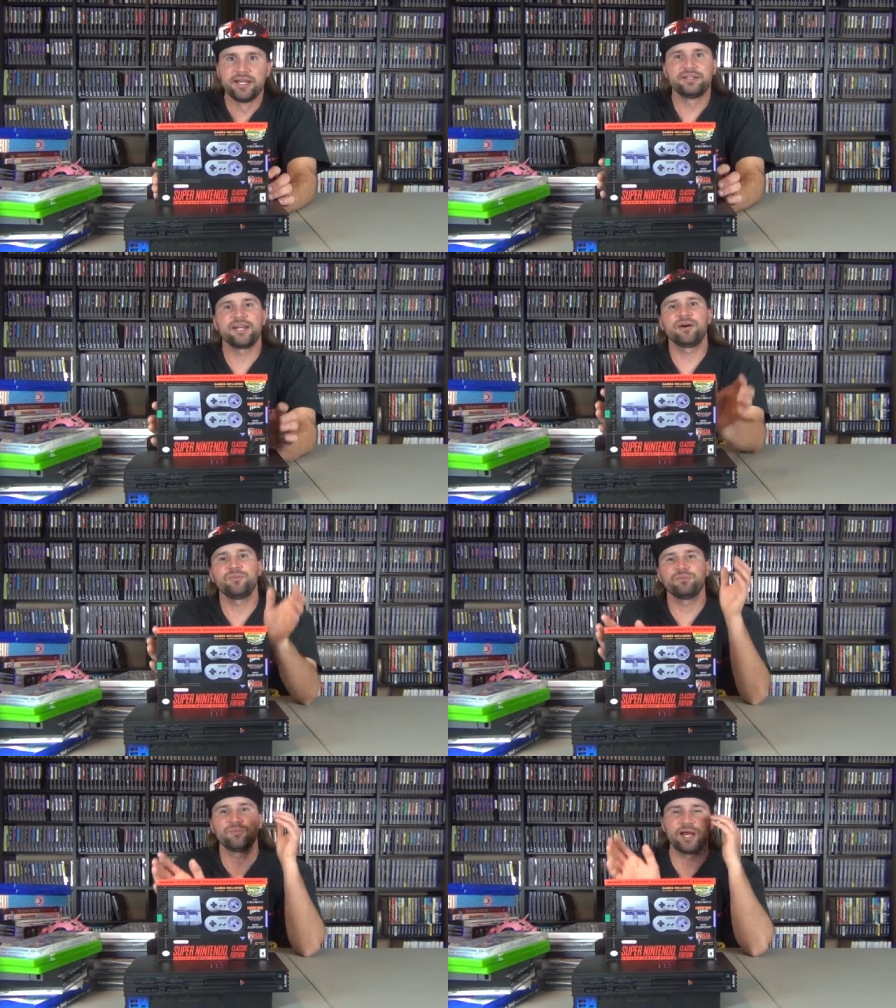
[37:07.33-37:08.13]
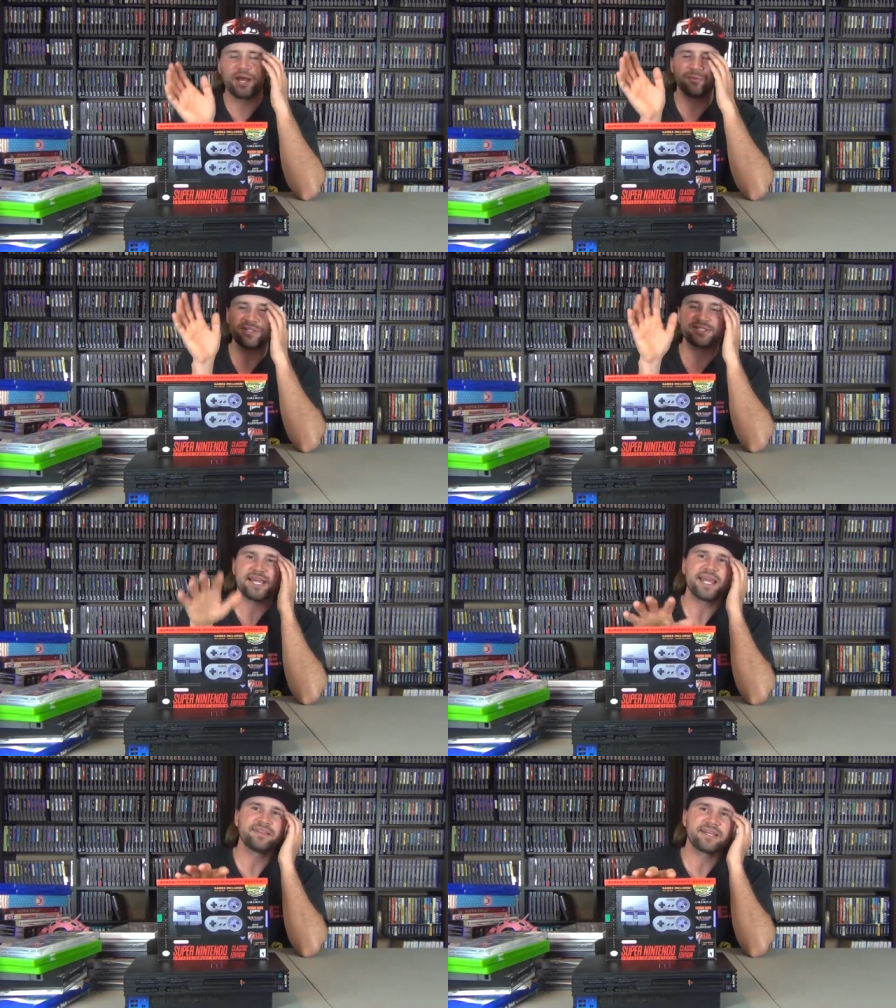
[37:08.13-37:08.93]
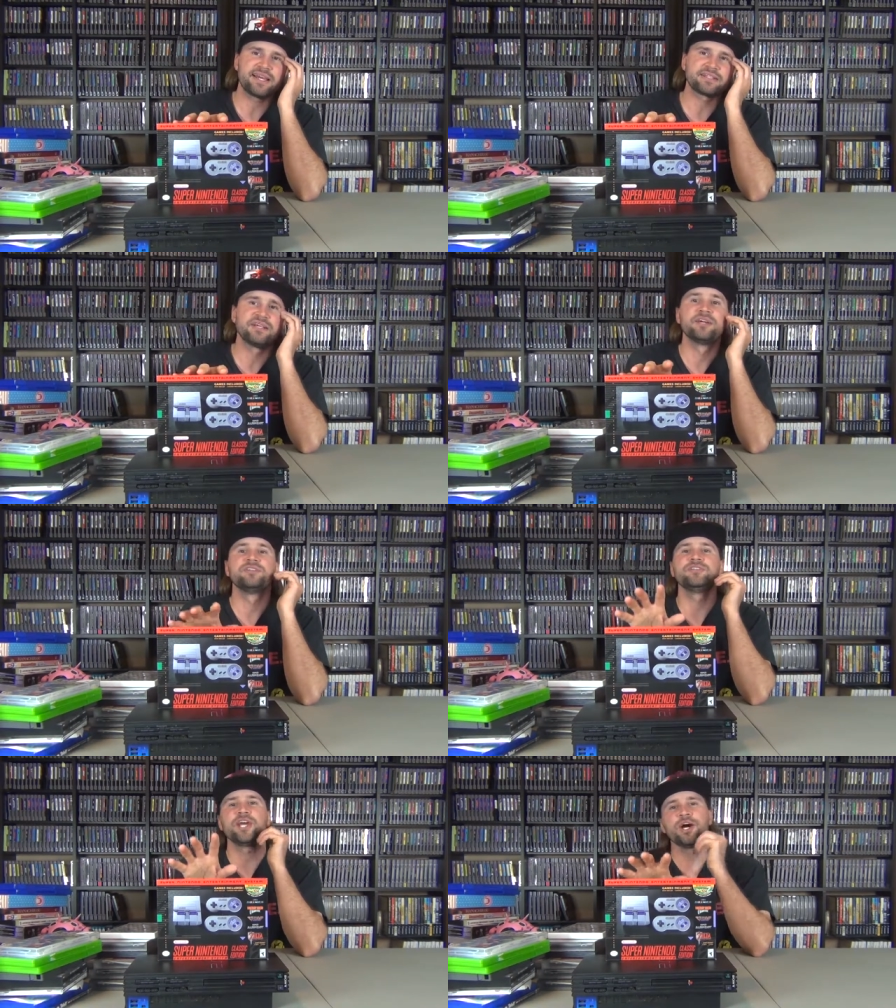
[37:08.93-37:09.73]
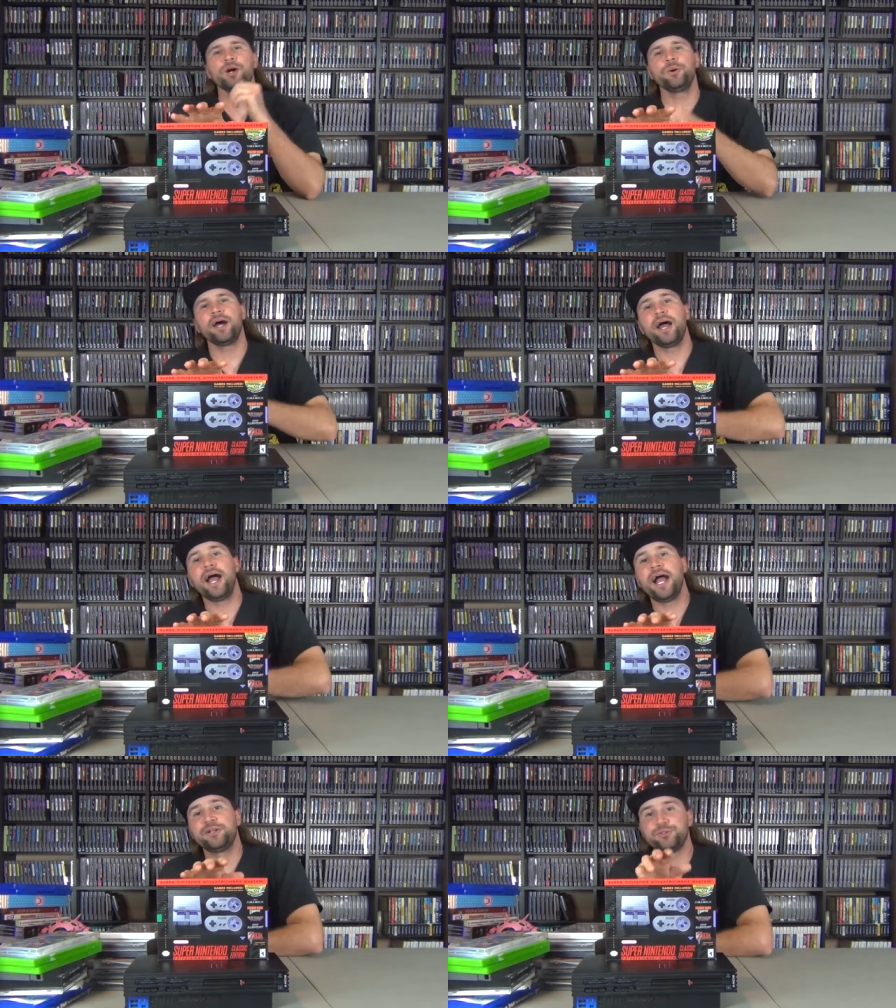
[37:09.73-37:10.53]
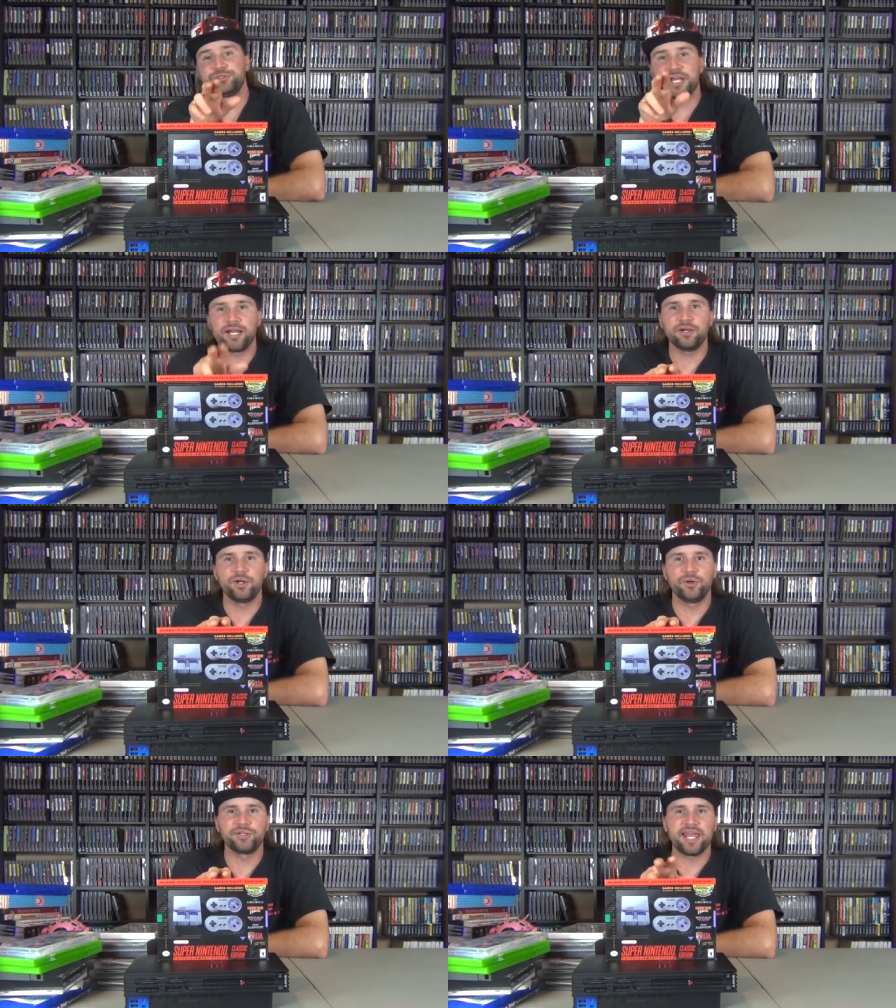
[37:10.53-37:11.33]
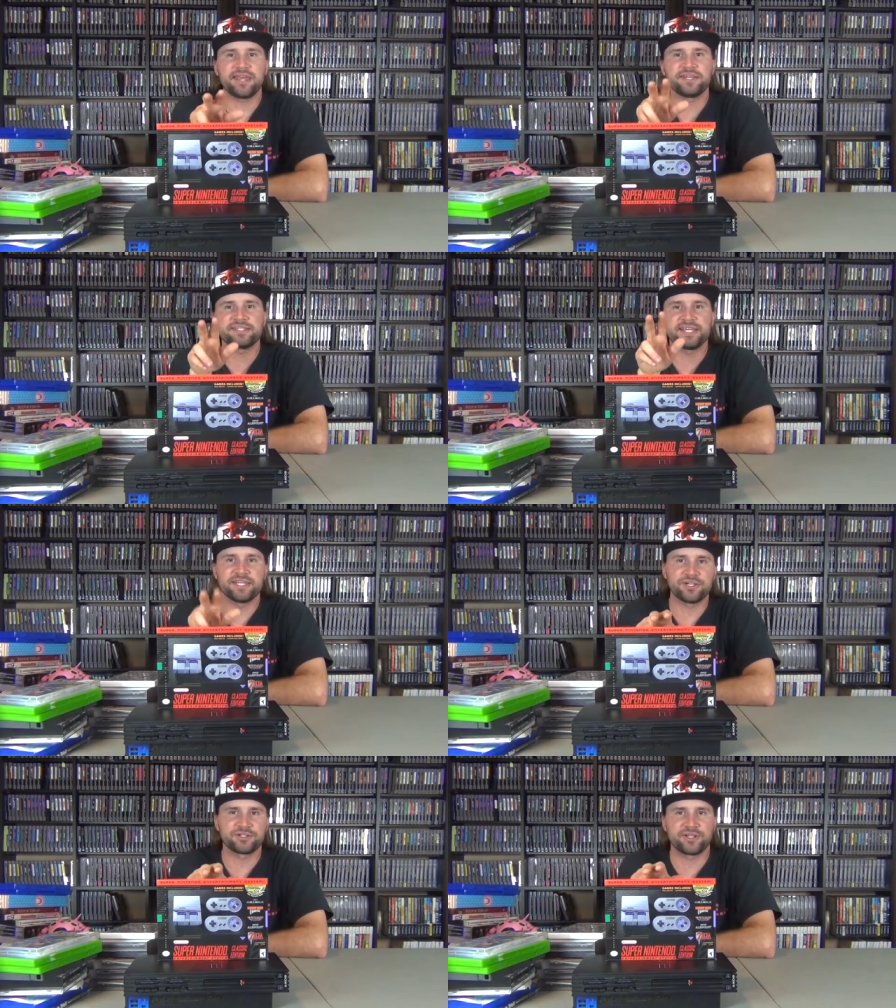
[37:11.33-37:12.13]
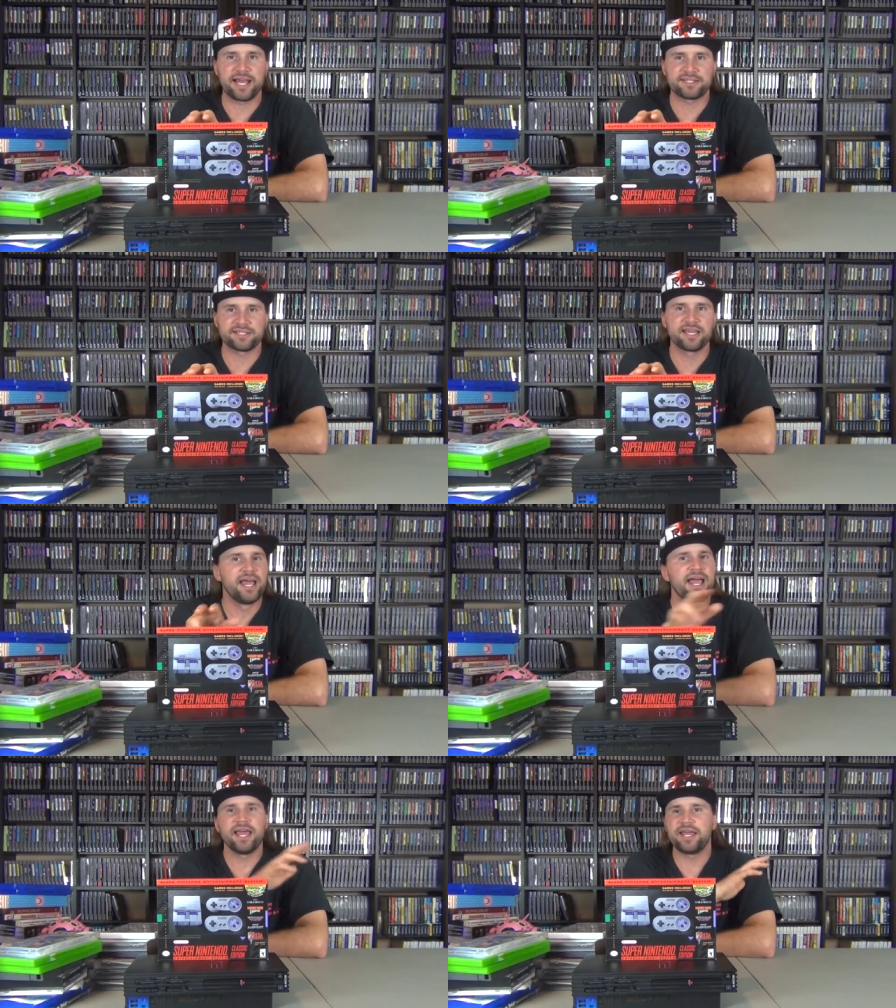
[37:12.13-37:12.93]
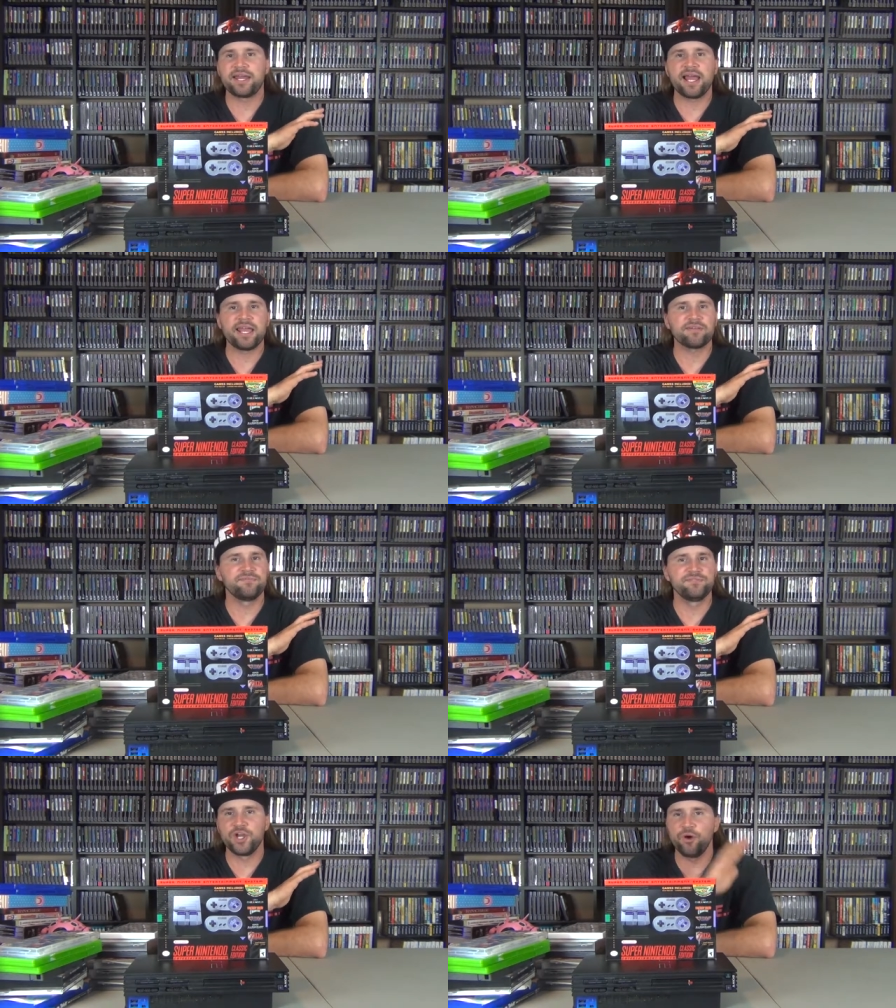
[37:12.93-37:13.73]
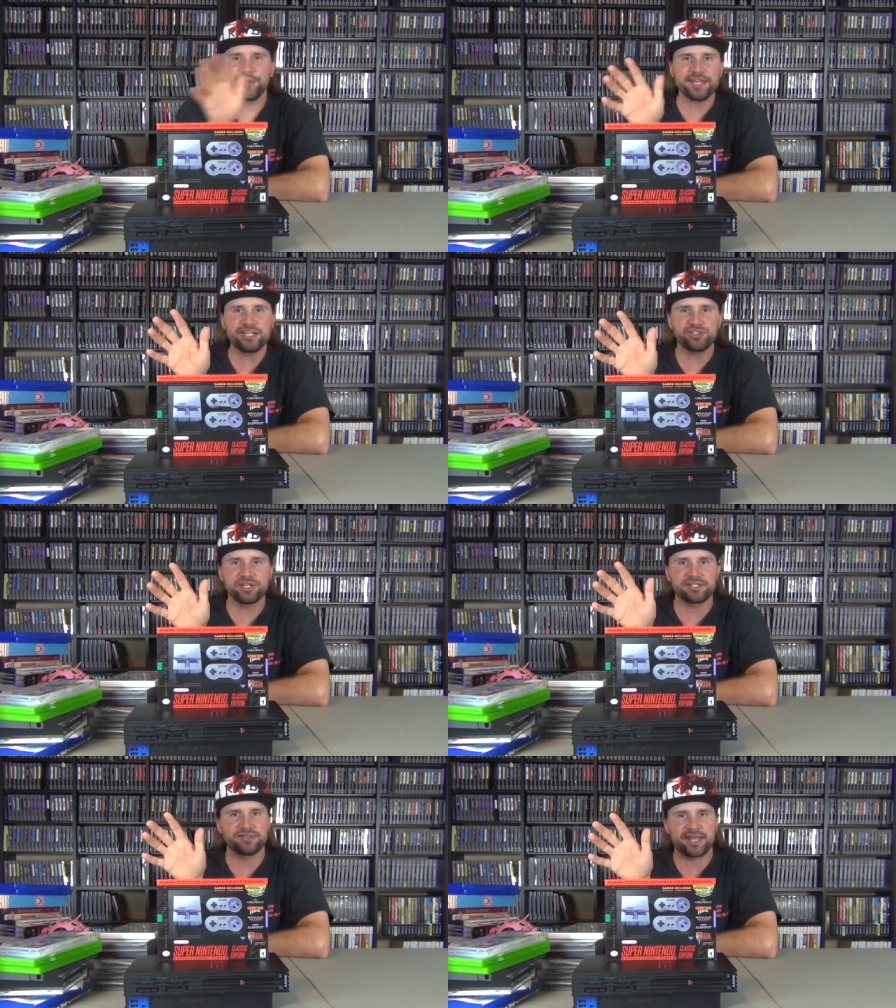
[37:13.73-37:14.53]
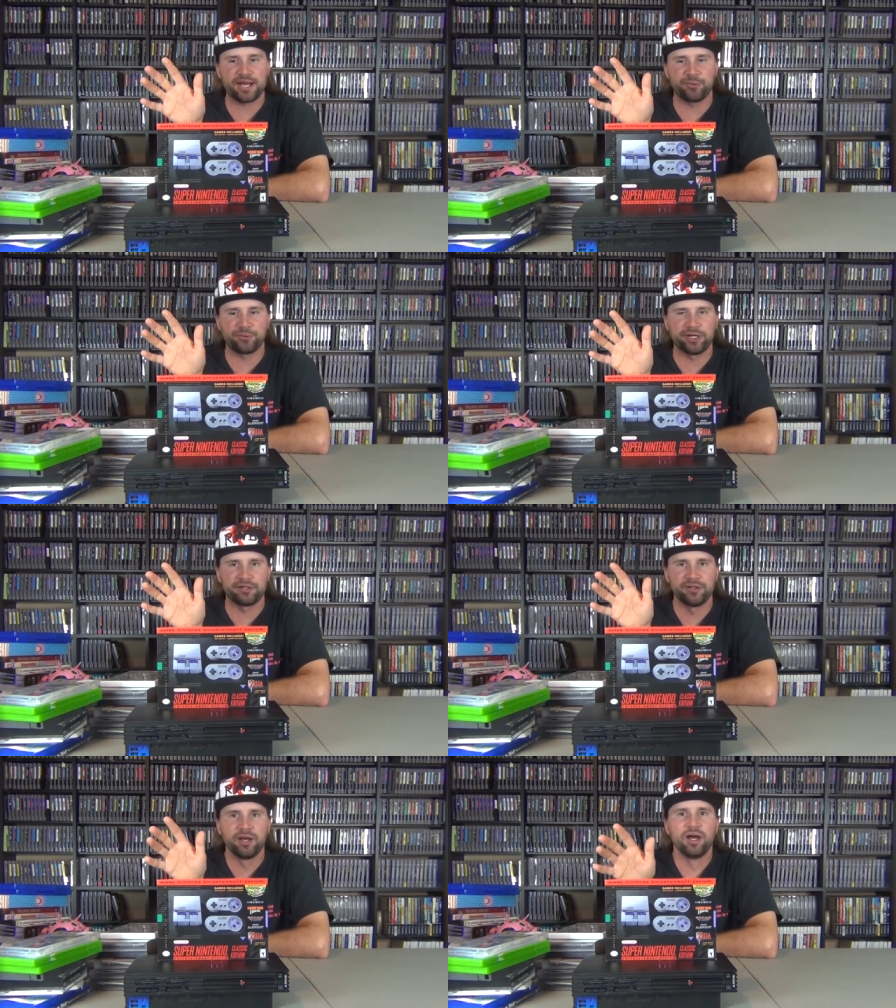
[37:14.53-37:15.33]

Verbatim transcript: Now, I will say this. No, I do not own a Nintendo Classic, and I have no interest in that one.